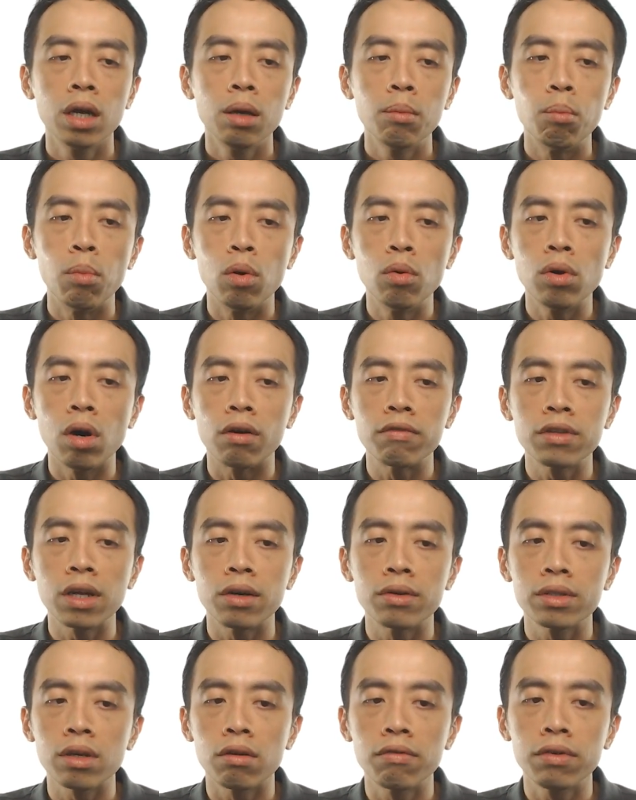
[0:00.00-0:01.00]
mole of
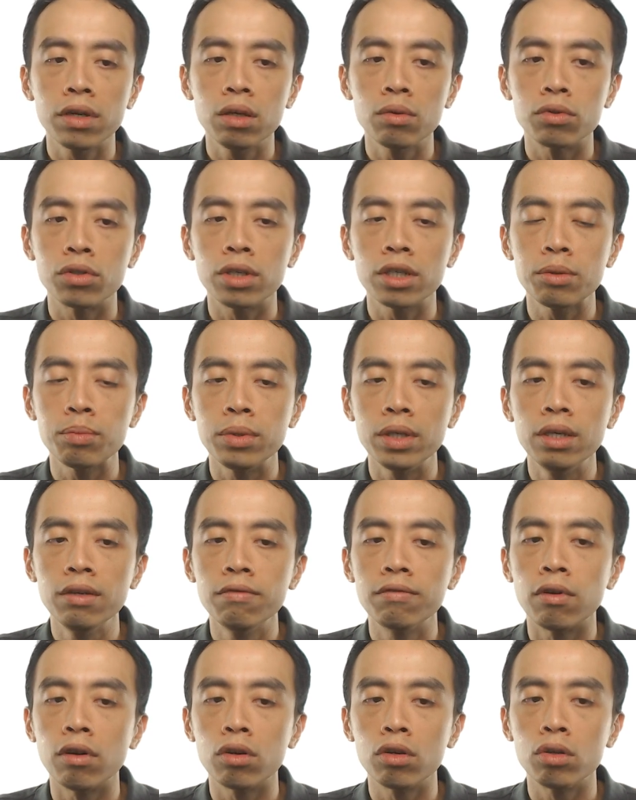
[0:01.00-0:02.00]
thiosulfate would just be
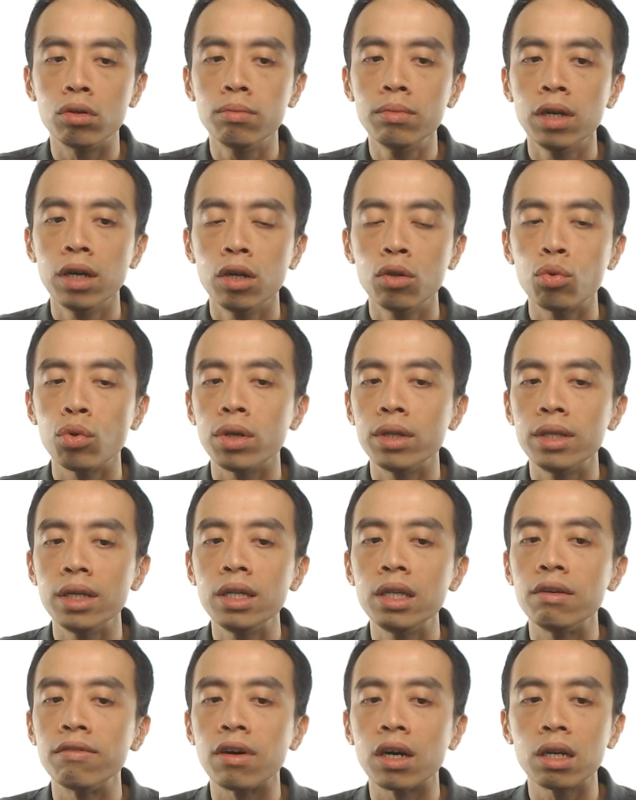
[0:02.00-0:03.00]
volume 20
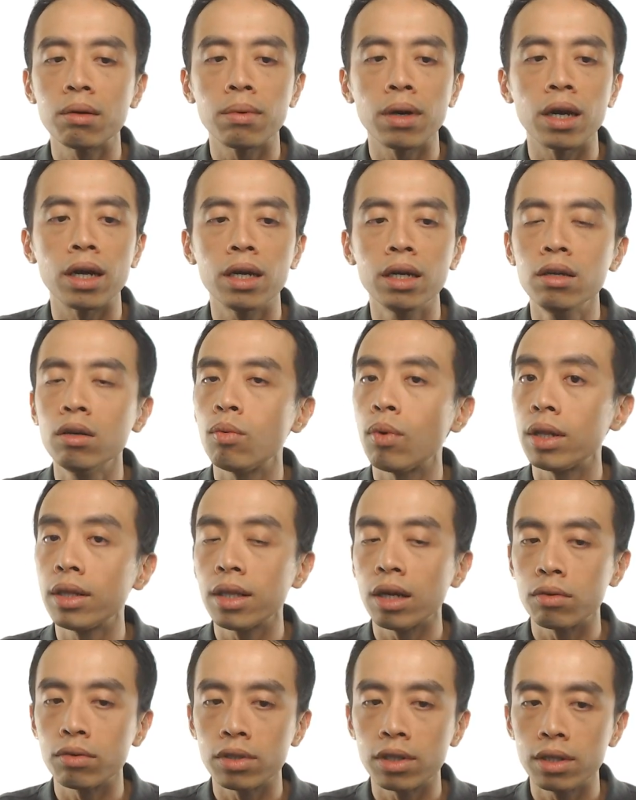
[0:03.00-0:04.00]
divided by
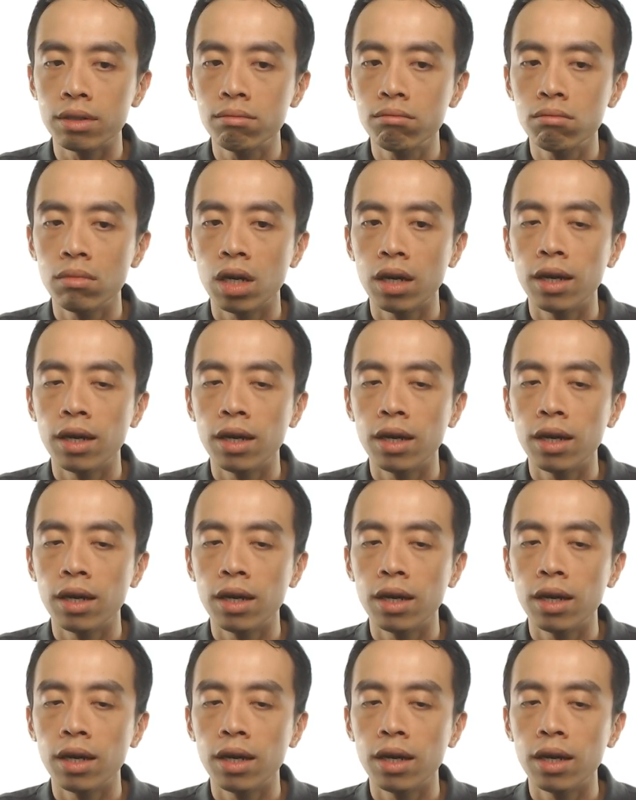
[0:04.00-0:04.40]
1000